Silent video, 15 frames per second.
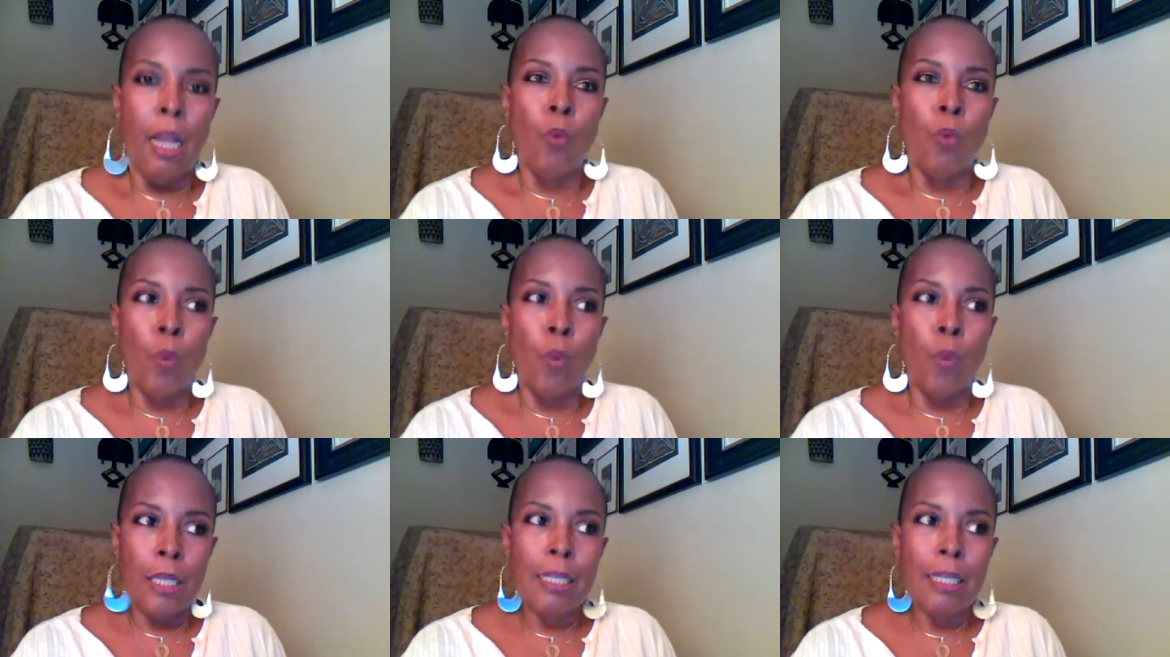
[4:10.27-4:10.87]

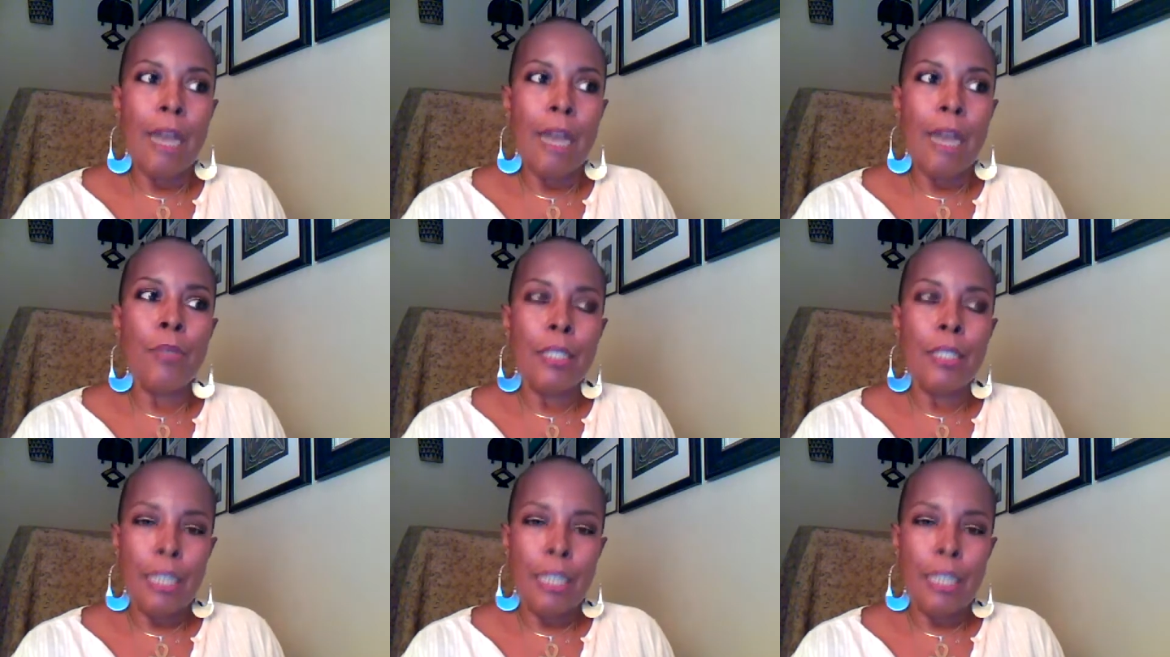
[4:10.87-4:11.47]
Once I
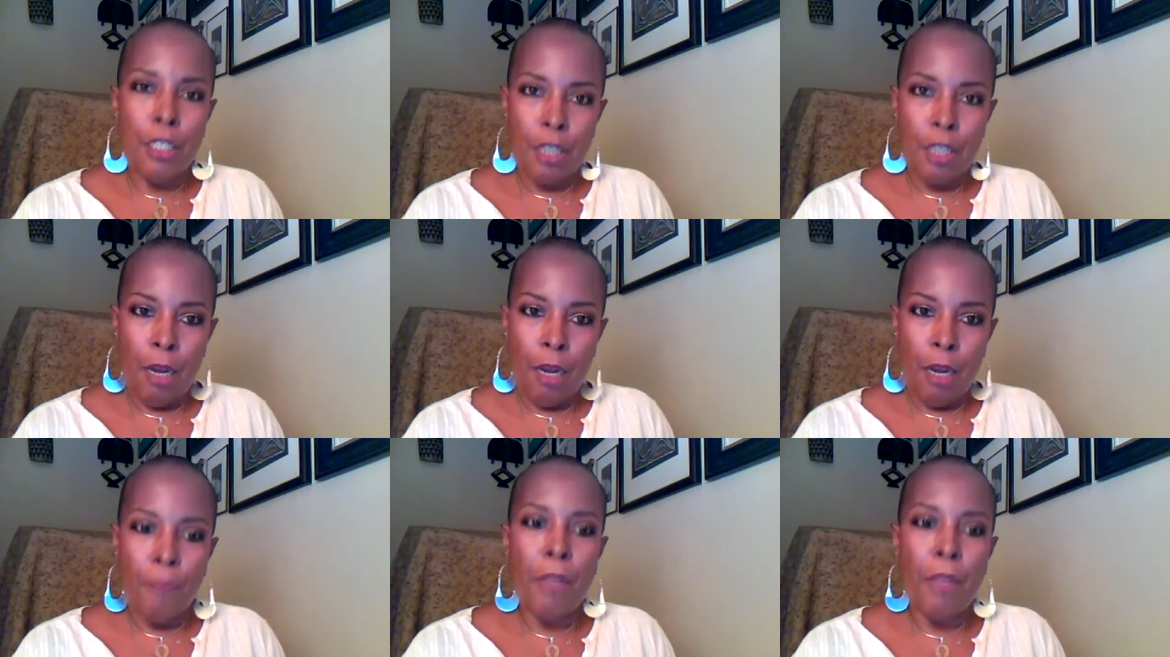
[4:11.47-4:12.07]
was stitched
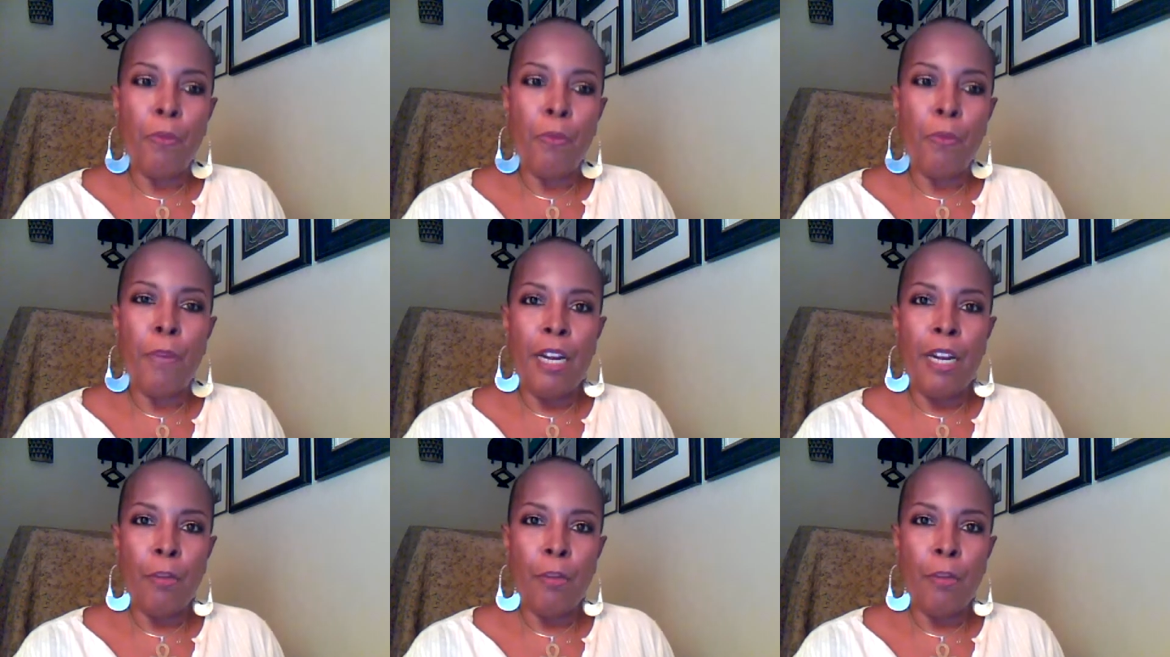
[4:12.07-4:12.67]
up, they
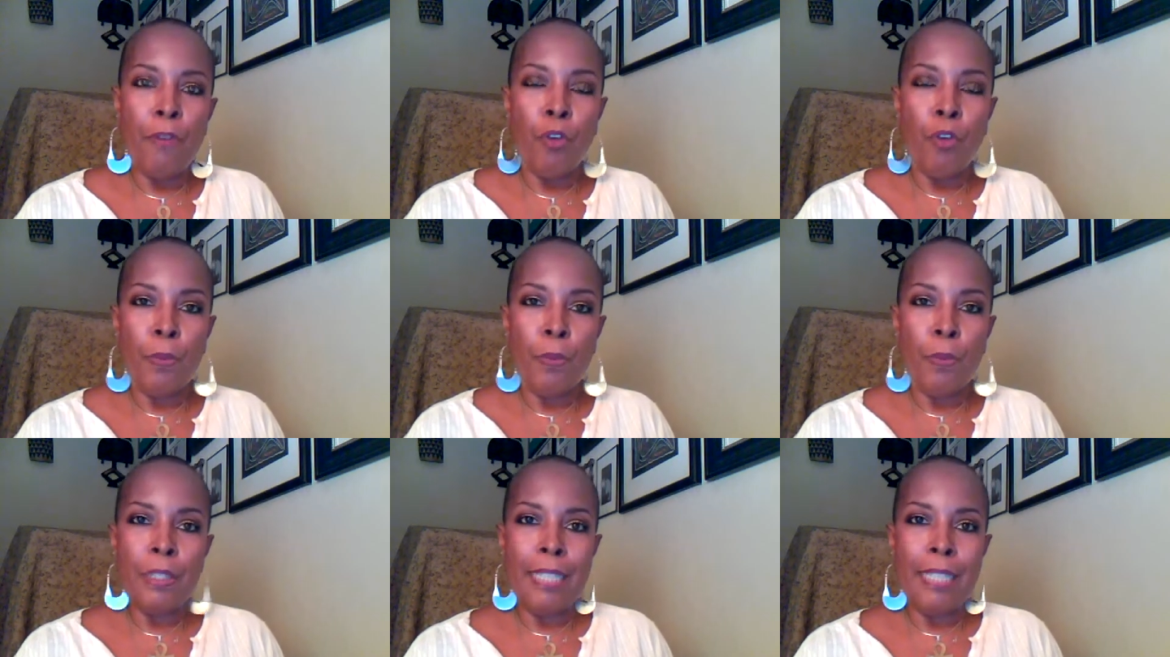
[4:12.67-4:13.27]
prepared me for a
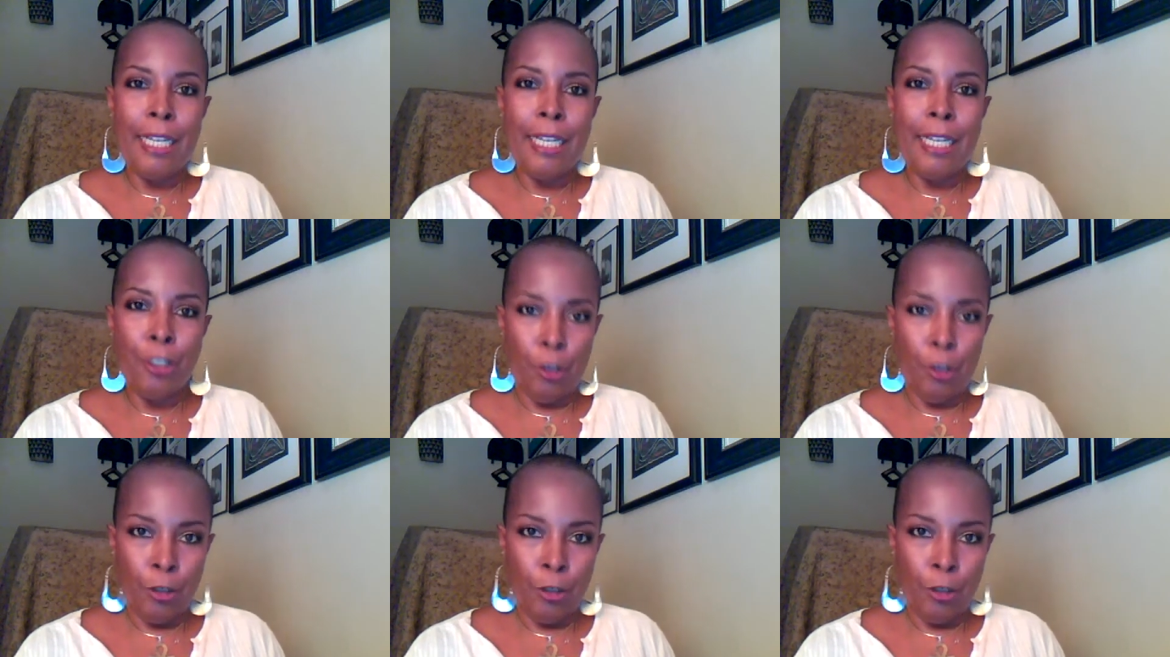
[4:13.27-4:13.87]

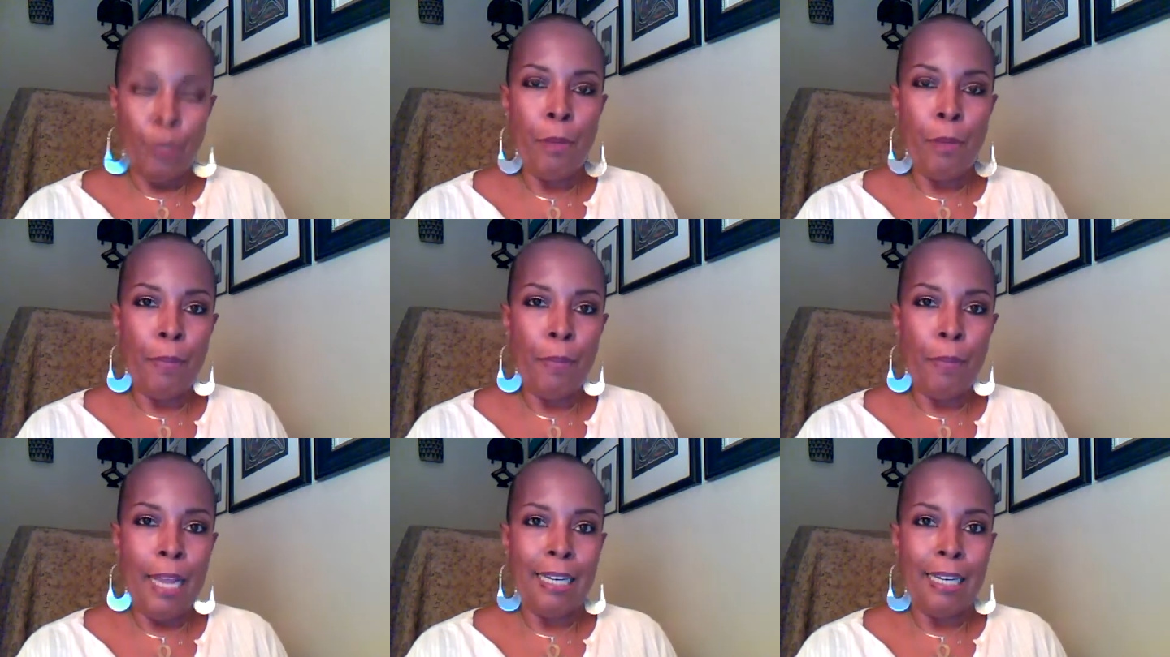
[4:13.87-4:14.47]
procedure to
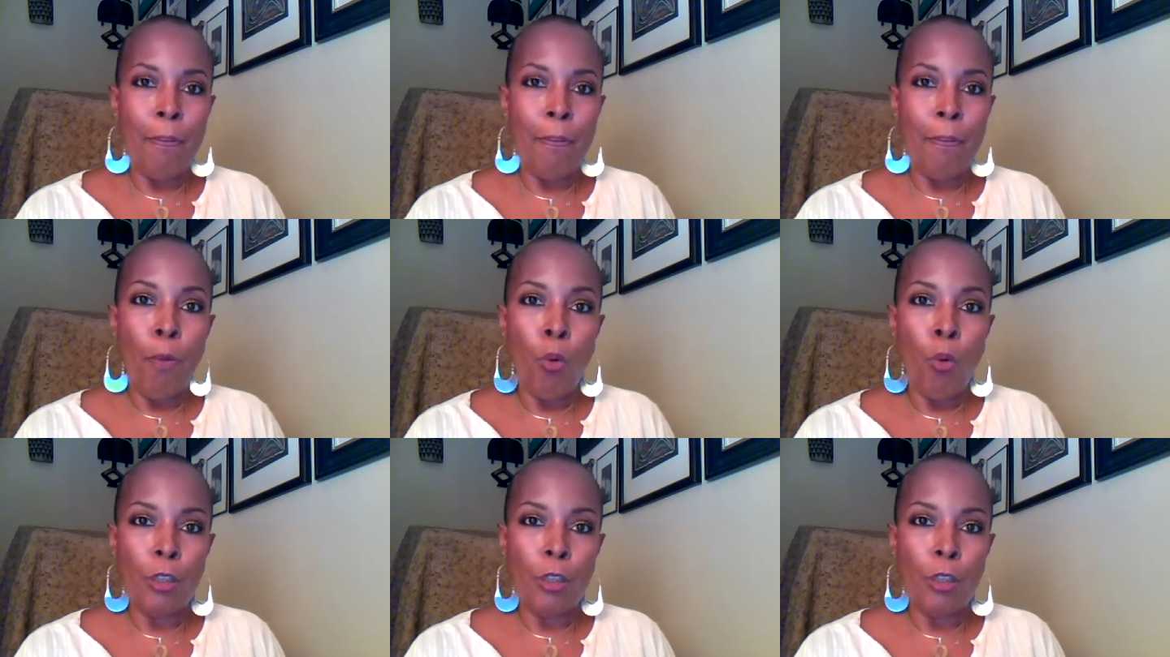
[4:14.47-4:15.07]
implant a
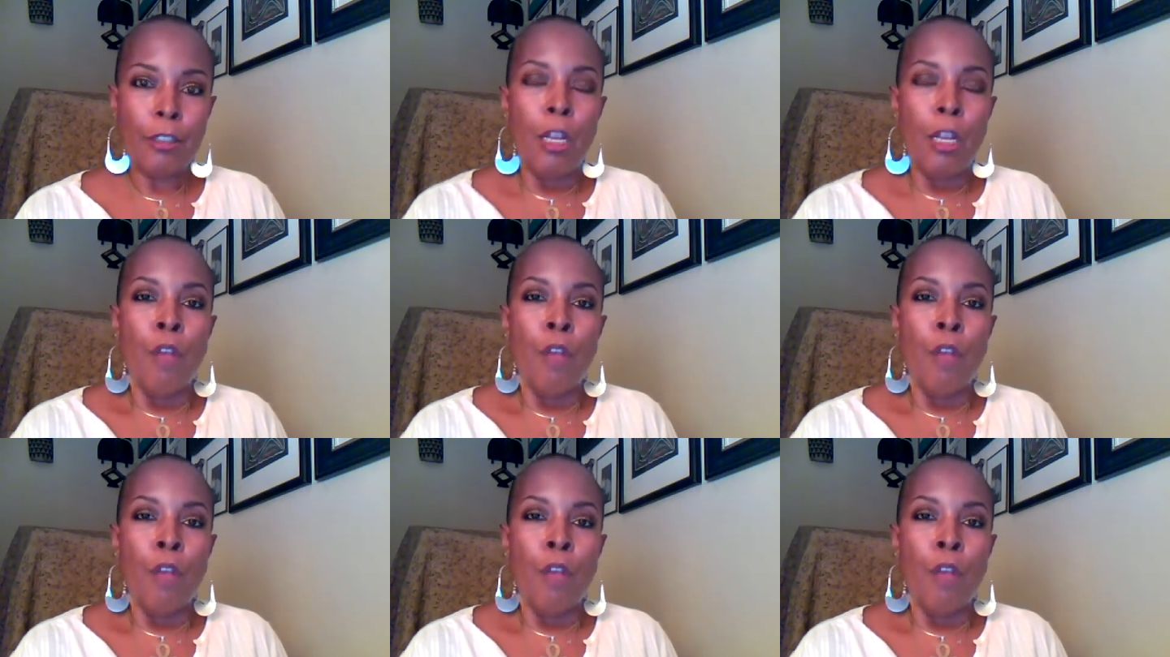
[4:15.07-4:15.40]
port.